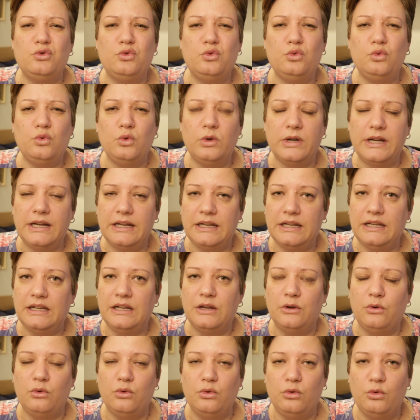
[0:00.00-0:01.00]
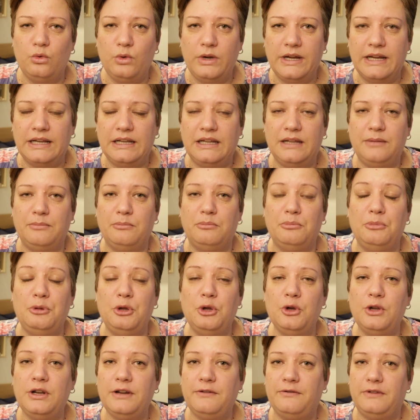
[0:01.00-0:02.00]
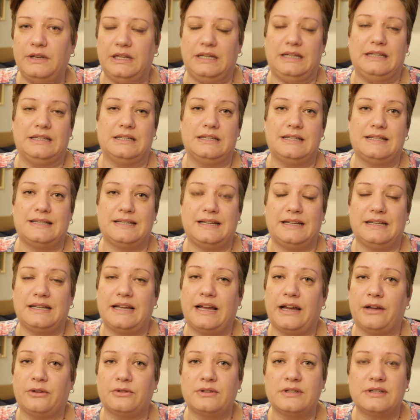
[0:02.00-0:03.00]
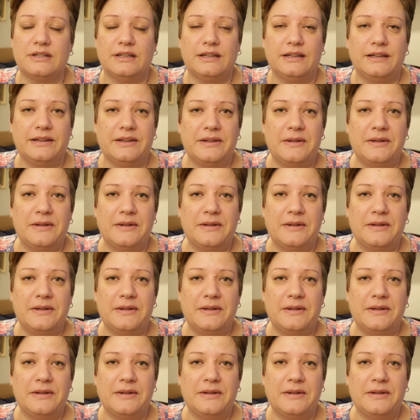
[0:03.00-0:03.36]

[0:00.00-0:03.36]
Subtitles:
really, really beautifully set out.